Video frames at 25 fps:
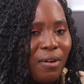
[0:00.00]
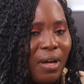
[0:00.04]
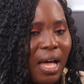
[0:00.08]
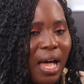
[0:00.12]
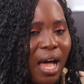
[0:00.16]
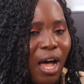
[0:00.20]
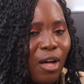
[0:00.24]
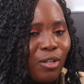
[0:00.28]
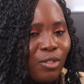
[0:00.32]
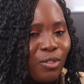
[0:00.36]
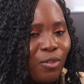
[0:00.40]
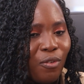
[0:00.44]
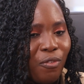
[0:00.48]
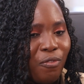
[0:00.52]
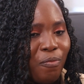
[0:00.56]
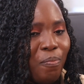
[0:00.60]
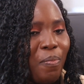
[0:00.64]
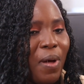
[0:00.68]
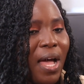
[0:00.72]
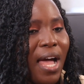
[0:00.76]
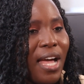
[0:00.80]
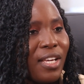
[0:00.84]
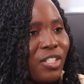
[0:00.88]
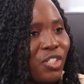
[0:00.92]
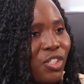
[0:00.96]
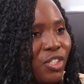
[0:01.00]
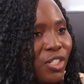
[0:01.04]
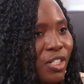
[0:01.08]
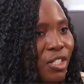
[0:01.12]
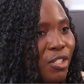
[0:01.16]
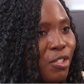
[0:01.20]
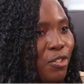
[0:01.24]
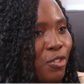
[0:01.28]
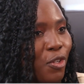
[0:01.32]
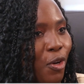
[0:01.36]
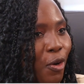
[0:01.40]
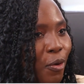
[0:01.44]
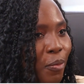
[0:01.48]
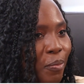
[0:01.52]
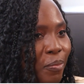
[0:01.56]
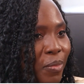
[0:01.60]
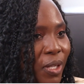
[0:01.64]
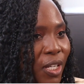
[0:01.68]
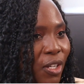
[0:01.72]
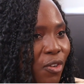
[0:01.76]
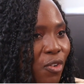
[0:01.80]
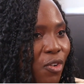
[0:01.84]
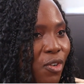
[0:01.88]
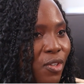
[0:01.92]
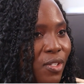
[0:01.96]
out of passion, not
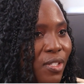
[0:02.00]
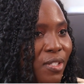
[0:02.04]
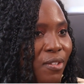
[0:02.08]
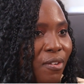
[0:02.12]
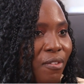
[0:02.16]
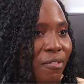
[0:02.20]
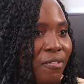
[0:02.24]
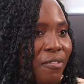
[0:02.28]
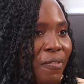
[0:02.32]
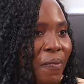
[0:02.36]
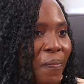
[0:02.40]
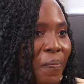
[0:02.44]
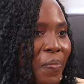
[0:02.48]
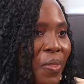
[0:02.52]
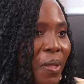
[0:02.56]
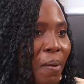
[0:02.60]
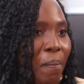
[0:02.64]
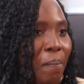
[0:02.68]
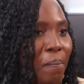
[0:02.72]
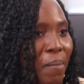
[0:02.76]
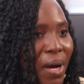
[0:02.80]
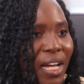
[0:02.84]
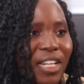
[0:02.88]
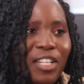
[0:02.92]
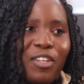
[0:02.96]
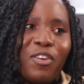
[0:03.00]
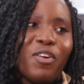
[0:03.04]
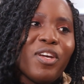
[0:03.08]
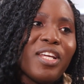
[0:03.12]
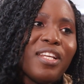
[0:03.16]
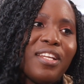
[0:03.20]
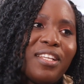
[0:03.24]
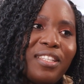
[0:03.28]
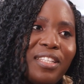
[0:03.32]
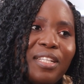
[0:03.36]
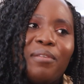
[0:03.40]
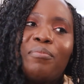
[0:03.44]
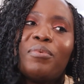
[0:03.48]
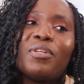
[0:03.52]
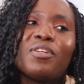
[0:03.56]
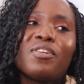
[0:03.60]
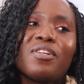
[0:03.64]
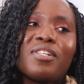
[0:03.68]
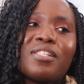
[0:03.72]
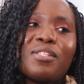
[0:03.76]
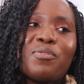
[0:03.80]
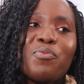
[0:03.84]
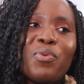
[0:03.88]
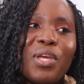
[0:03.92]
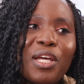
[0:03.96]
because of money or anything,
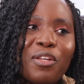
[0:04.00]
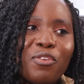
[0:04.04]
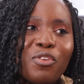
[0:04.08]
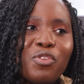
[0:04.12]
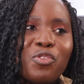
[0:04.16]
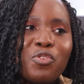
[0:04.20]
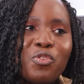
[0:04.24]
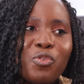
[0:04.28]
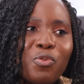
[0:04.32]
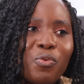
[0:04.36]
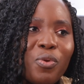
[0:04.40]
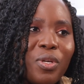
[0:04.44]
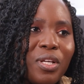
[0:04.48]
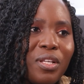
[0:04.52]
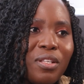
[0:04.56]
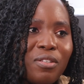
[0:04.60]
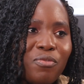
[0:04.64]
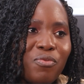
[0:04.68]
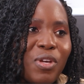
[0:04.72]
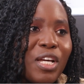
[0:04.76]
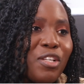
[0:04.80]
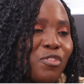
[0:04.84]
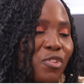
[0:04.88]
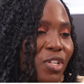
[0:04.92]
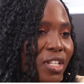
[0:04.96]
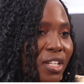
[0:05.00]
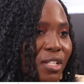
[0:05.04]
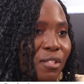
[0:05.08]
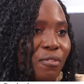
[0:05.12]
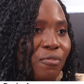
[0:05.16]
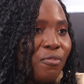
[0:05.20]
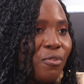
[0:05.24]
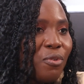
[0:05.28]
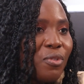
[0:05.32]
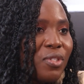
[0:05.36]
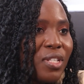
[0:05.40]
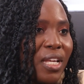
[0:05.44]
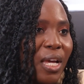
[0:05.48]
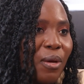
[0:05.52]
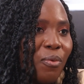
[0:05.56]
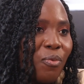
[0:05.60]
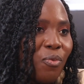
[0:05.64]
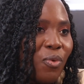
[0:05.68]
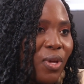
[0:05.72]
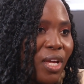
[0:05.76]
because we are doing this full time.